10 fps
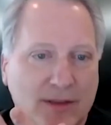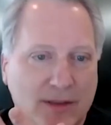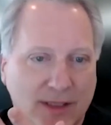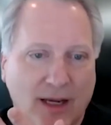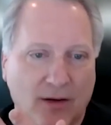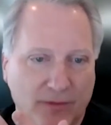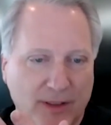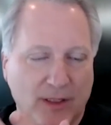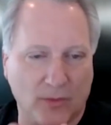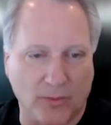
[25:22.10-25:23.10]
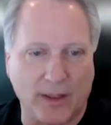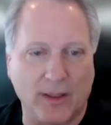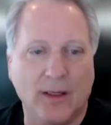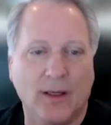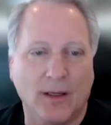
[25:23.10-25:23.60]
this 853
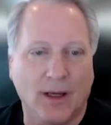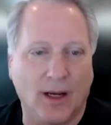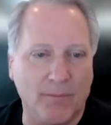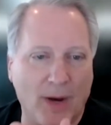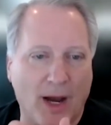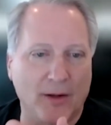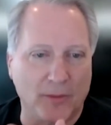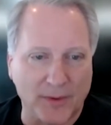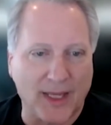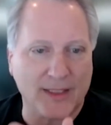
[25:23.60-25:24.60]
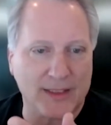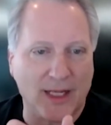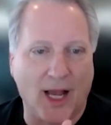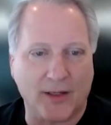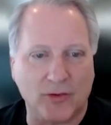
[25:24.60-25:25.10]
moderate with 18
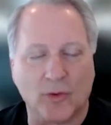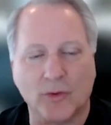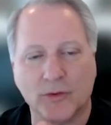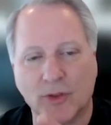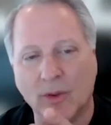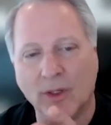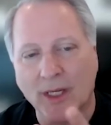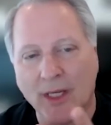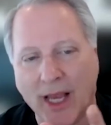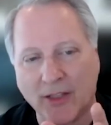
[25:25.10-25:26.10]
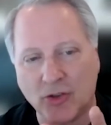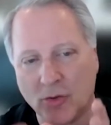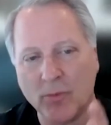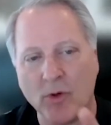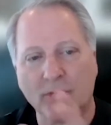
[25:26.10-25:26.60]
high controls. So as you
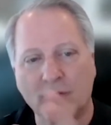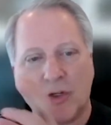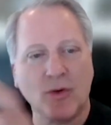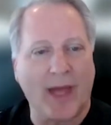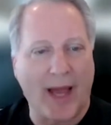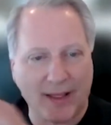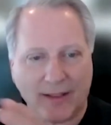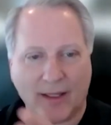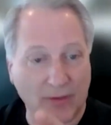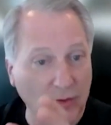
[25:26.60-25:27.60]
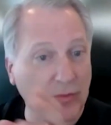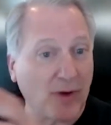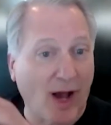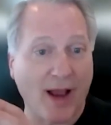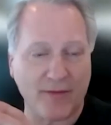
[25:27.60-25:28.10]
move to that, and the new
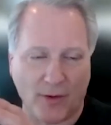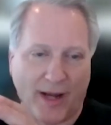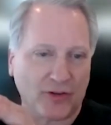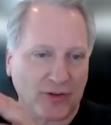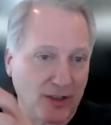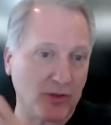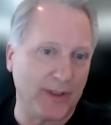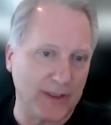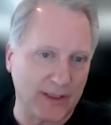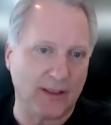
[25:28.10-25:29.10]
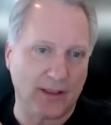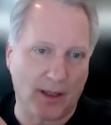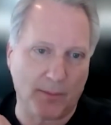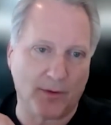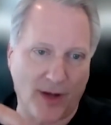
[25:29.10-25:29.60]
5, they're actually increasing the
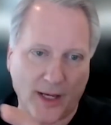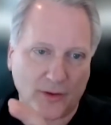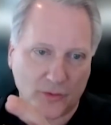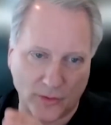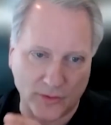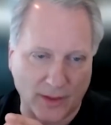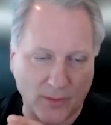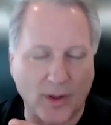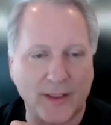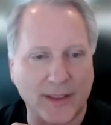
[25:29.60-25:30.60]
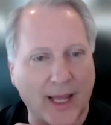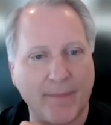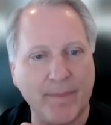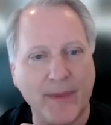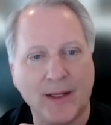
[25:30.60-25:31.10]
number of high controls they want in
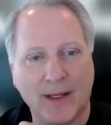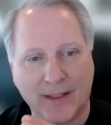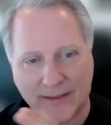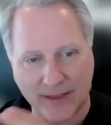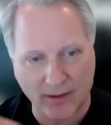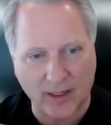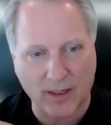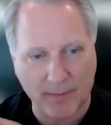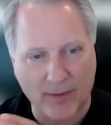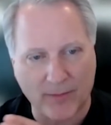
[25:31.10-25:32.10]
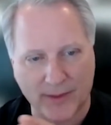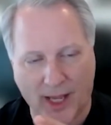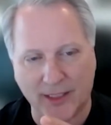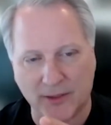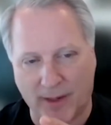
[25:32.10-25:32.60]
that, and they said they're going to come out with
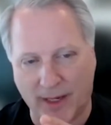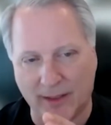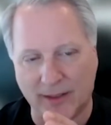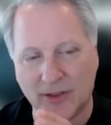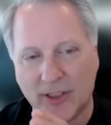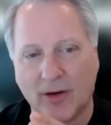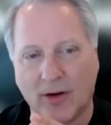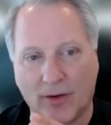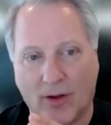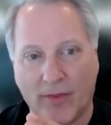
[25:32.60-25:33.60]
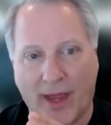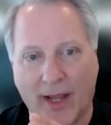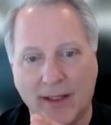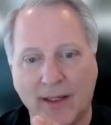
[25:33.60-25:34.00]
guidance by the end of this year on all that.